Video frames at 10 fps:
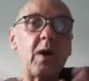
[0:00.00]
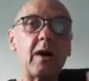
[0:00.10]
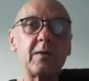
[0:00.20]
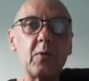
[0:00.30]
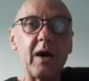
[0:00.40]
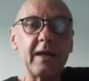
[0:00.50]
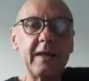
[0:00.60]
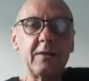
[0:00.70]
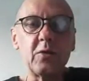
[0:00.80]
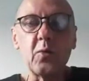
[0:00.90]
are
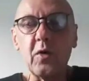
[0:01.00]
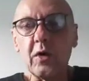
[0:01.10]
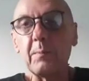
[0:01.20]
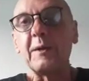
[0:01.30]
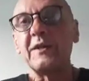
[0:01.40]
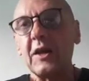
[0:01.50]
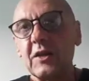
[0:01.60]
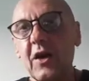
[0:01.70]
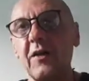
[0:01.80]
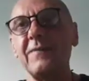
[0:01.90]
in the world, but not
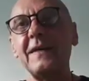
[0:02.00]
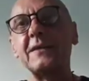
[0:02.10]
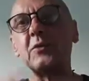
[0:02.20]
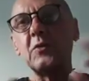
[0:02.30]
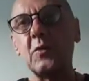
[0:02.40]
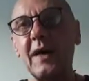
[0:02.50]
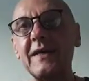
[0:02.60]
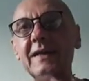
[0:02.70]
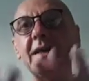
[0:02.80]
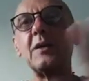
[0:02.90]
of it. You
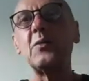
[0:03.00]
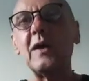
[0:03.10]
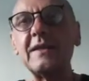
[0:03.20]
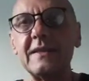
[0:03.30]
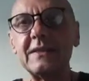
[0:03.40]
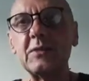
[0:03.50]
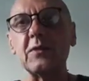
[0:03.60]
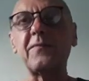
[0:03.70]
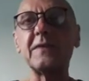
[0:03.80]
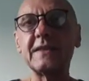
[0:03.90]
are in this
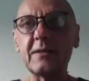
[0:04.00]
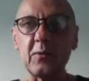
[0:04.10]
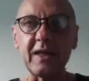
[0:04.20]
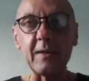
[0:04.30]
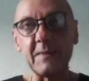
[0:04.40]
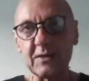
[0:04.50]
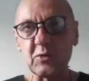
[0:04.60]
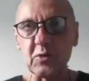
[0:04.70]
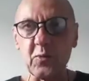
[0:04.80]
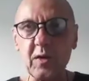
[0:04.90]
third physical
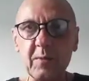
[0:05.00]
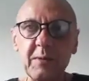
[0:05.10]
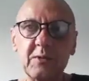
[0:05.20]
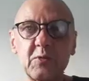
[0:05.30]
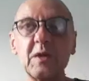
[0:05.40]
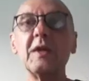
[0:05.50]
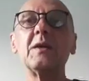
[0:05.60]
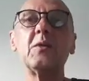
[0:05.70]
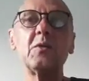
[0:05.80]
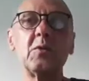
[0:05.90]
dimension world, but
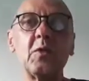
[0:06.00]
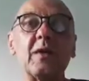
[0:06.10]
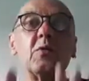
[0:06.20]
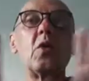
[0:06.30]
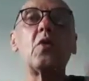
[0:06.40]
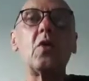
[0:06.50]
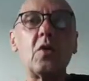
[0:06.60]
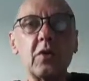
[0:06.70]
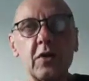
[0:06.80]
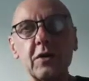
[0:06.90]
you are no
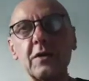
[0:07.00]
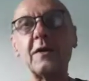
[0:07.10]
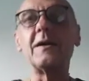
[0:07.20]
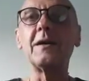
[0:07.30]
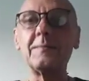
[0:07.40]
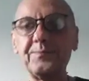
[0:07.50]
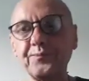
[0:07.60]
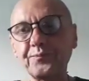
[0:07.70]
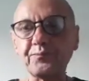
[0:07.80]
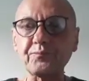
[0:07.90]
longer
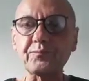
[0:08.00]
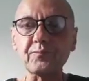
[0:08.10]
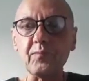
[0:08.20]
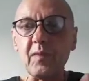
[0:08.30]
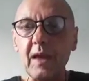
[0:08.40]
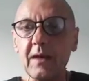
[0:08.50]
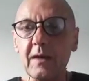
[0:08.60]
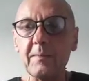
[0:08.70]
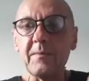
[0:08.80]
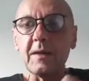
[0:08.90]

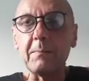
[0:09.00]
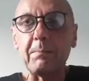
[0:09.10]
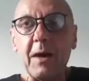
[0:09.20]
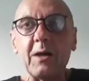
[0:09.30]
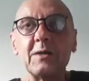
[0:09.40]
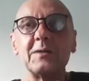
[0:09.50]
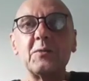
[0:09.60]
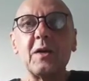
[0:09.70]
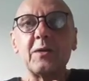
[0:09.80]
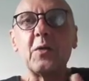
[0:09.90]

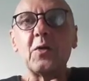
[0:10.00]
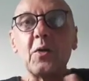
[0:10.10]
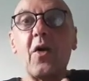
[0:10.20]
you are no longer